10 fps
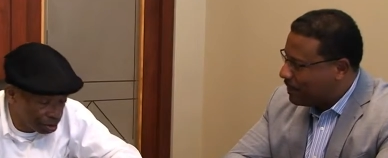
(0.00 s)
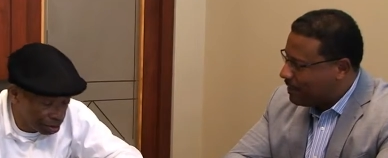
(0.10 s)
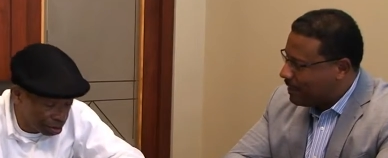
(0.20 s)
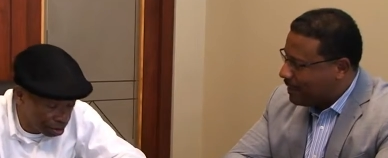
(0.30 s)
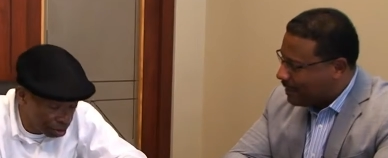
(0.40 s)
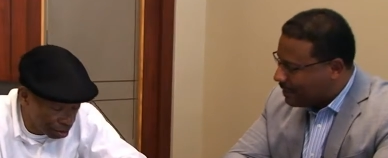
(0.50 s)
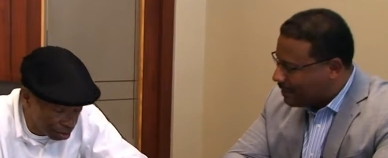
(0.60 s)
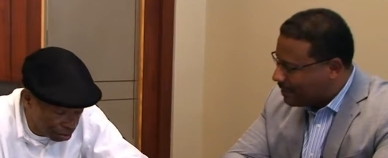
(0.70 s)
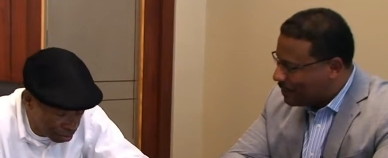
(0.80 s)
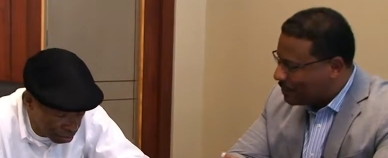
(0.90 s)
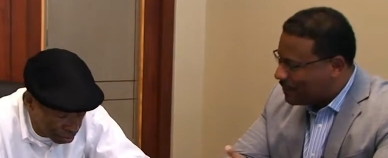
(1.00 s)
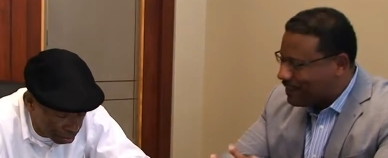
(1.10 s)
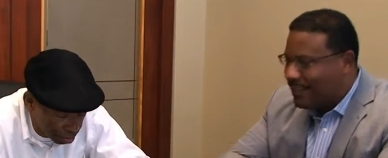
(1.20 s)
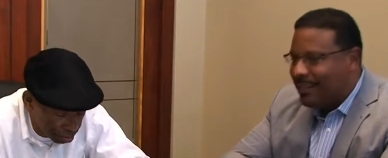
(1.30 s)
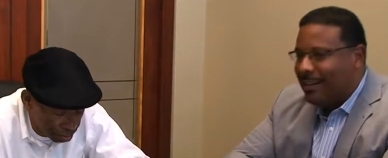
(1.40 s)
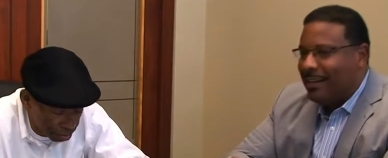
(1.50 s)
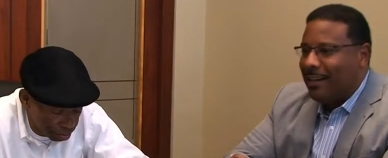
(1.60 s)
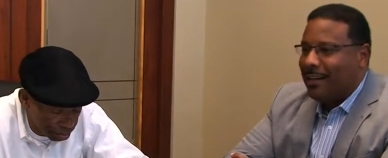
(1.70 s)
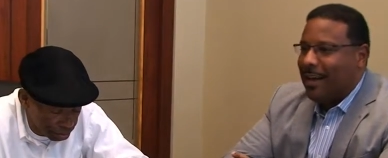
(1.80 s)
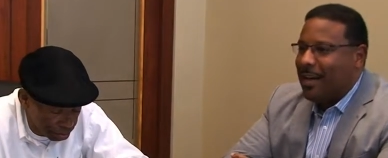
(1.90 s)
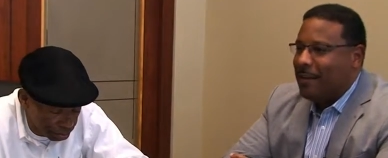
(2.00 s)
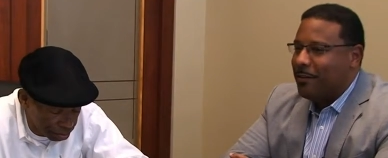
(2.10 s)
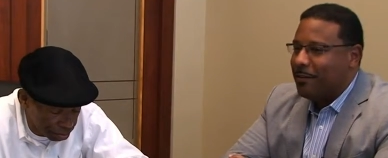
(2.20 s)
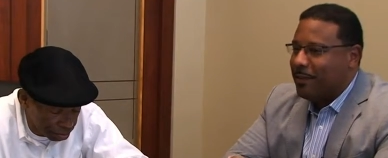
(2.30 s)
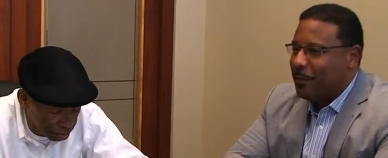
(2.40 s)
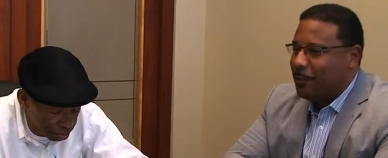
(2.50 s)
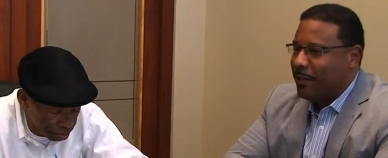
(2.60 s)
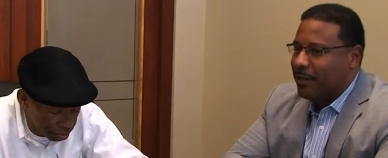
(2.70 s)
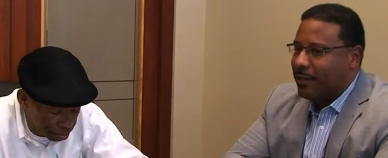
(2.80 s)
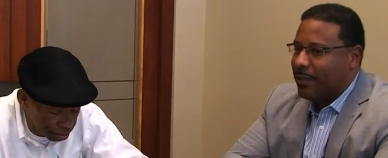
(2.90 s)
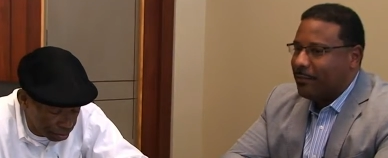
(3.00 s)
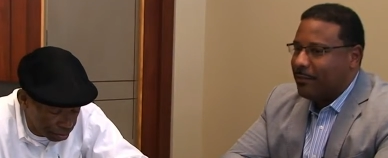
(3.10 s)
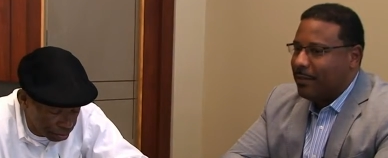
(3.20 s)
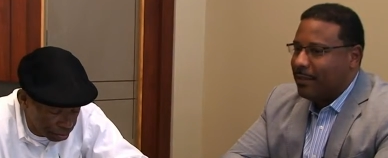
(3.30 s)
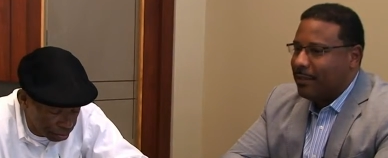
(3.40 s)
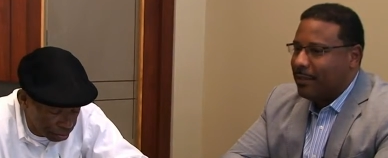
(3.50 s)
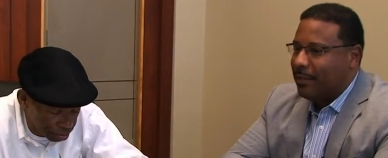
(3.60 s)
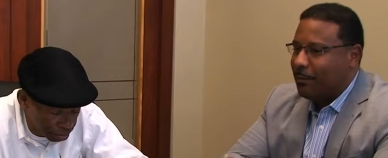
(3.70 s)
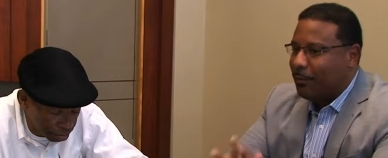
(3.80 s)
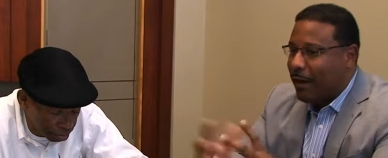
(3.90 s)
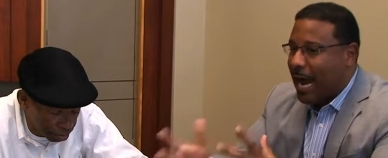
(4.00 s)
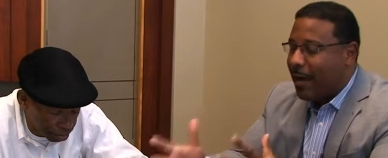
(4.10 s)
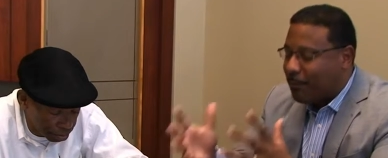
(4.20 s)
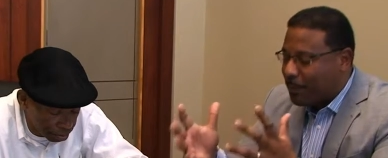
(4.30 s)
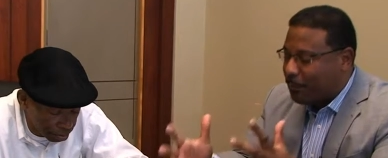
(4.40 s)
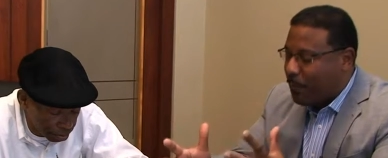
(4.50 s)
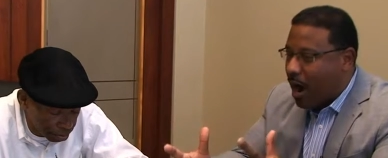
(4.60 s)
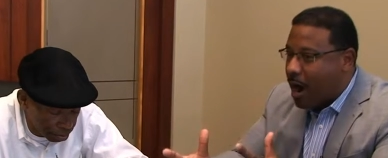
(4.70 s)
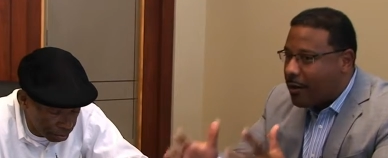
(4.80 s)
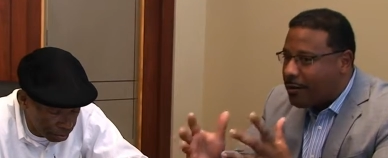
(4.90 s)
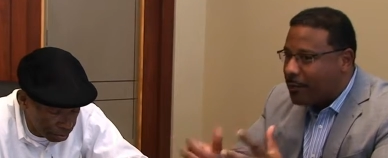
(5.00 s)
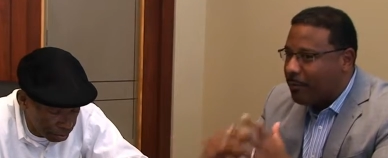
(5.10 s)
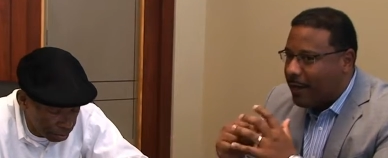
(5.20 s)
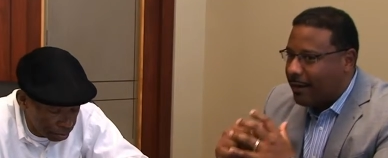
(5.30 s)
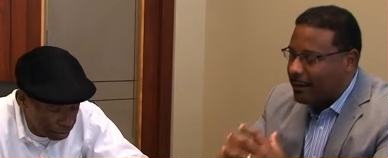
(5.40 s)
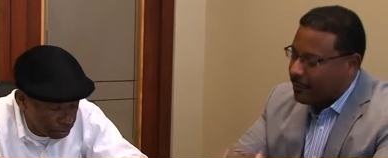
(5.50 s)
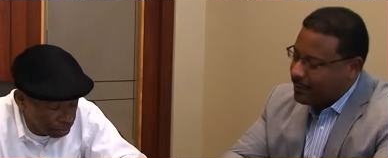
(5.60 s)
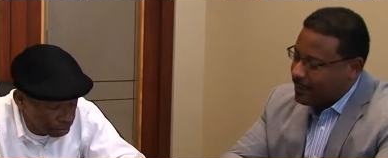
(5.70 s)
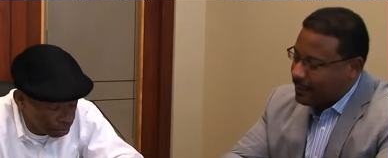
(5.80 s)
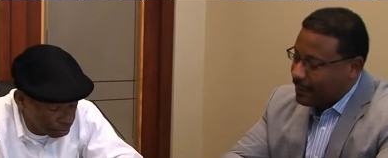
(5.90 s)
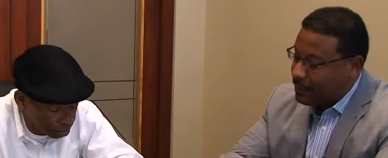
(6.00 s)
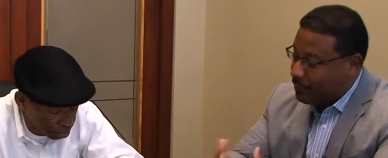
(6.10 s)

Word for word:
Speaker 1: places to eat in the district. Uh, I know it very well, and I'm and and I'm I would be honored and proud to go to Tallahassee to